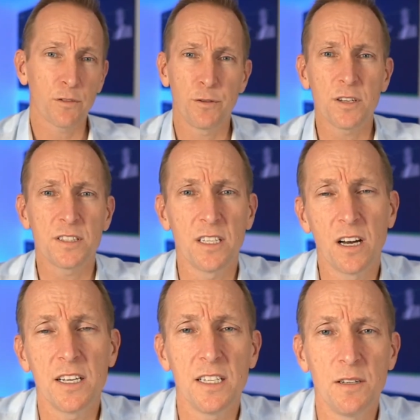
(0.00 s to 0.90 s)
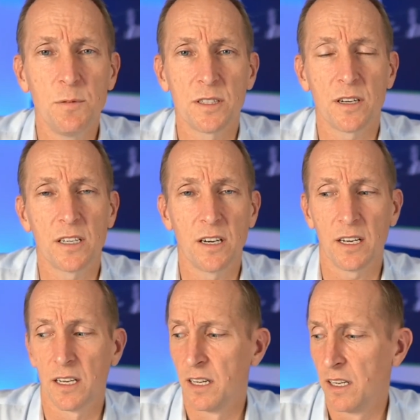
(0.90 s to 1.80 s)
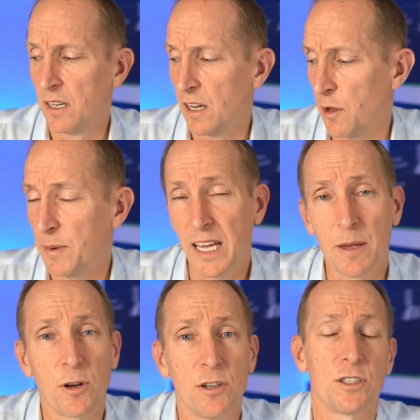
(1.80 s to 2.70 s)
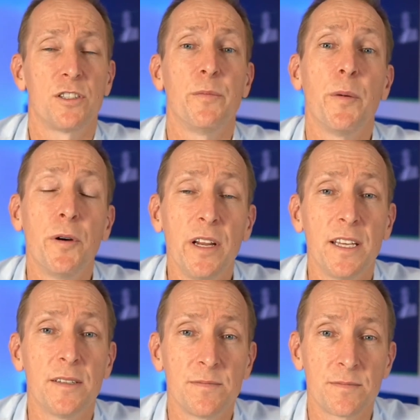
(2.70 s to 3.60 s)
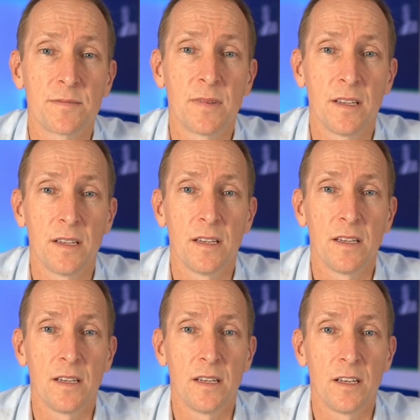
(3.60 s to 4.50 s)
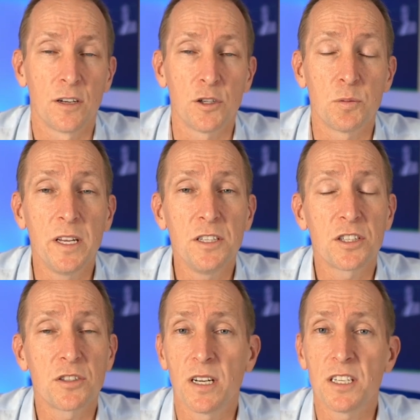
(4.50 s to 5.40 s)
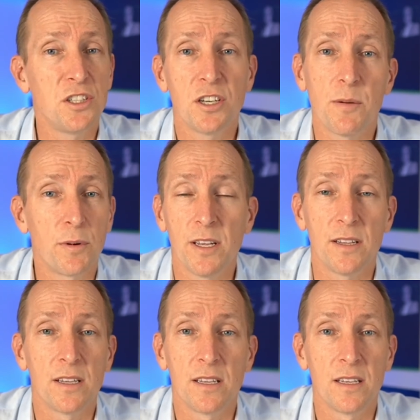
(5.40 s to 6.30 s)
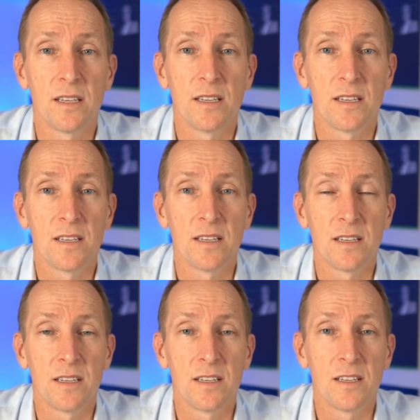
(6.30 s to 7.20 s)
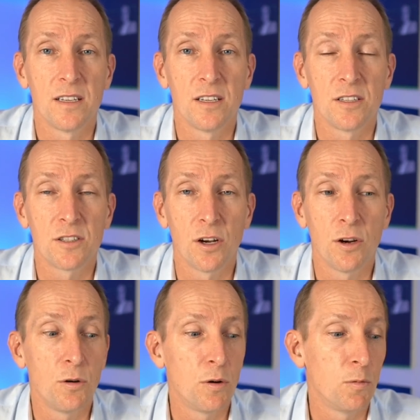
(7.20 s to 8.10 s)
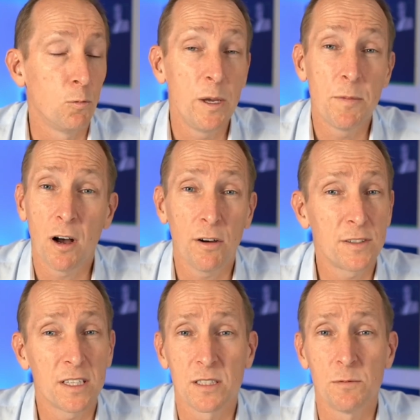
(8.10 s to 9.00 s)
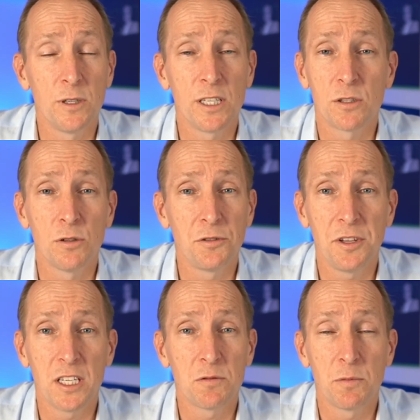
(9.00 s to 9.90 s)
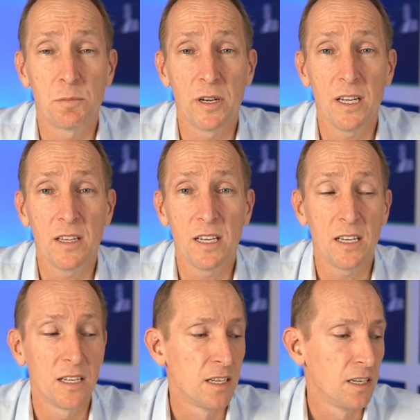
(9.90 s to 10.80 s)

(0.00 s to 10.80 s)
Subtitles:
First thing I did was I became conscious of my breathing. Because when you're stressed, you don't breathe. So Wim Hof does some really cool things with breathing.